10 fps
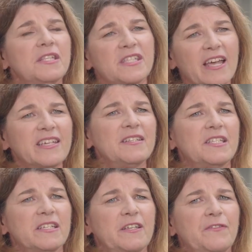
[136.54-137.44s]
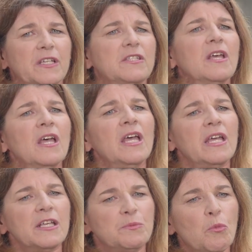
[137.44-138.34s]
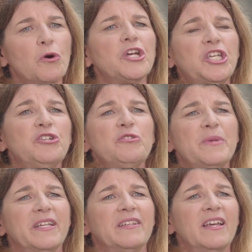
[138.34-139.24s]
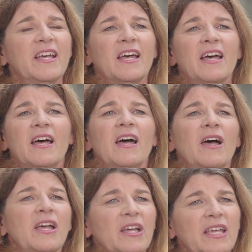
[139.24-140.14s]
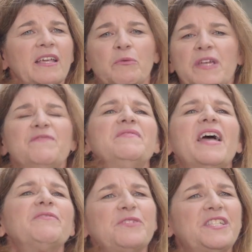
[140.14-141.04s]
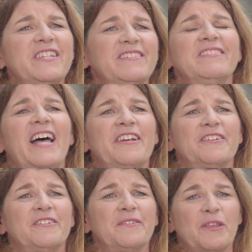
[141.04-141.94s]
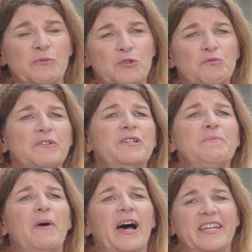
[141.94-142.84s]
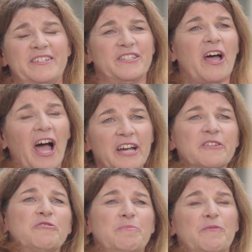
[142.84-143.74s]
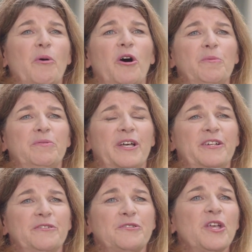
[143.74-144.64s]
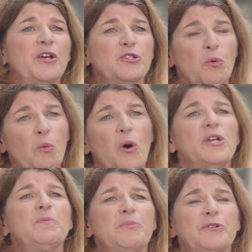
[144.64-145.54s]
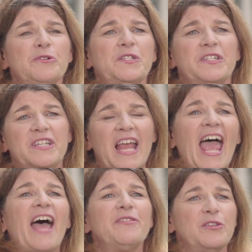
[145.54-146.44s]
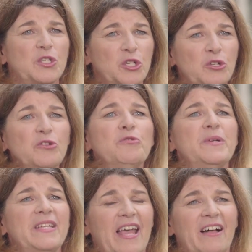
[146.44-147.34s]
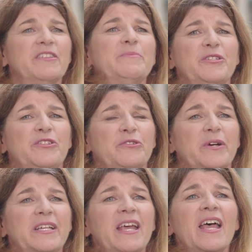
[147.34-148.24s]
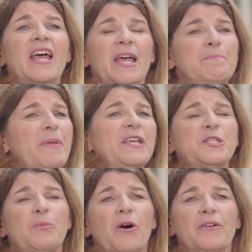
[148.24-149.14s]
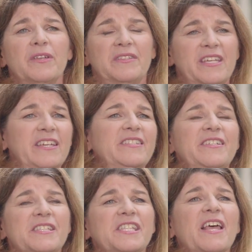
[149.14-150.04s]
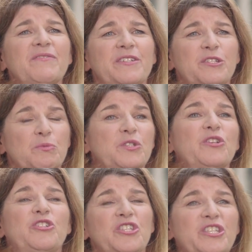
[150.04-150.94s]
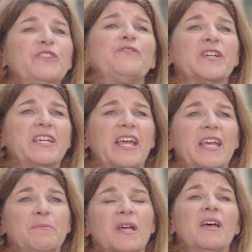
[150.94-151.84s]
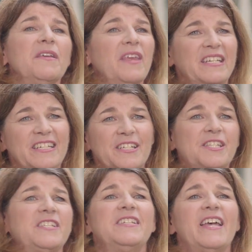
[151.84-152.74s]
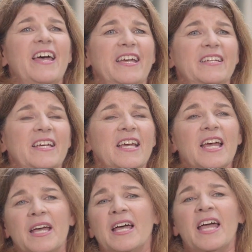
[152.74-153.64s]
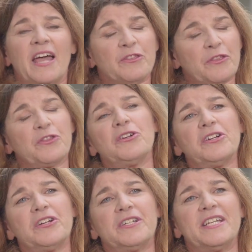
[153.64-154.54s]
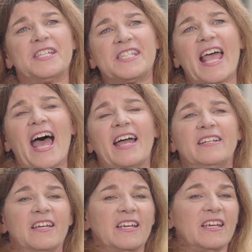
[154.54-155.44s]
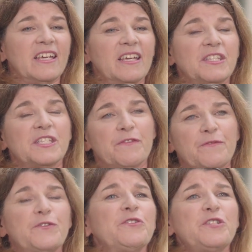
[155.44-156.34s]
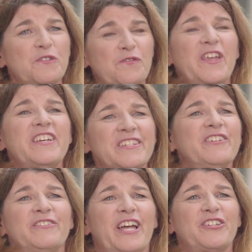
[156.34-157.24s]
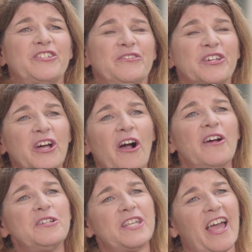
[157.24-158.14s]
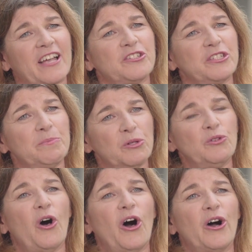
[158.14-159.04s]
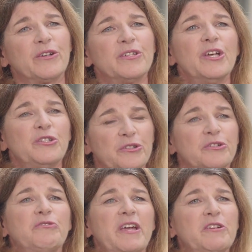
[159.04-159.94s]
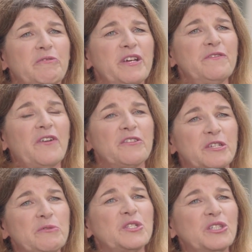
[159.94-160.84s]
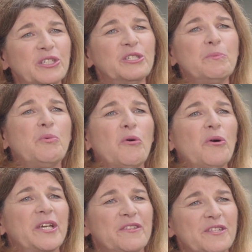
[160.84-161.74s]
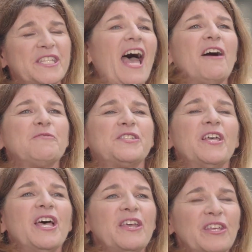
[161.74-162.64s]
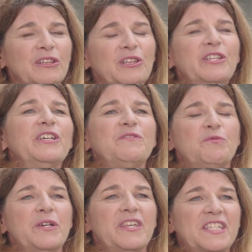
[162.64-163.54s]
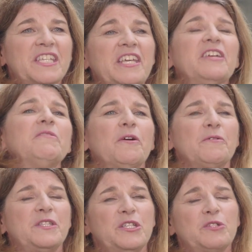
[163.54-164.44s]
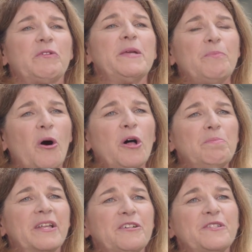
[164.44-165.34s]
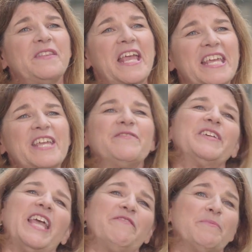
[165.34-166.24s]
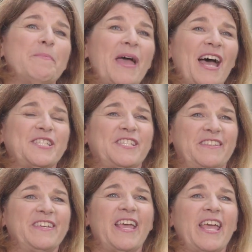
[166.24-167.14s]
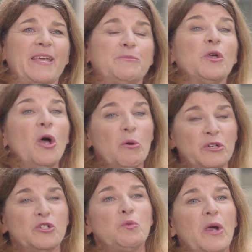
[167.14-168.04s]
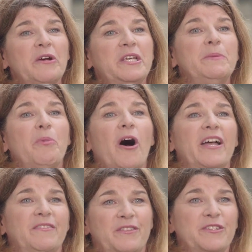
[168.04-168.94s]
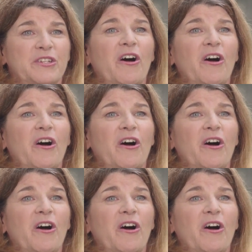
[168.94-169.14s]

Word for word: The second significance is more human. We've never seen a letter that was written by an entire group of ball players to one person and had this human element to it. And baseball in the 1870s was such a different game than it is today. And the third is that it's the first fan collection. The cards actually belonged to her great grandfather. He was a little boy in this house that lived with his heroes, these great ball players, and they even gave him a pass to the games, which is where he bought these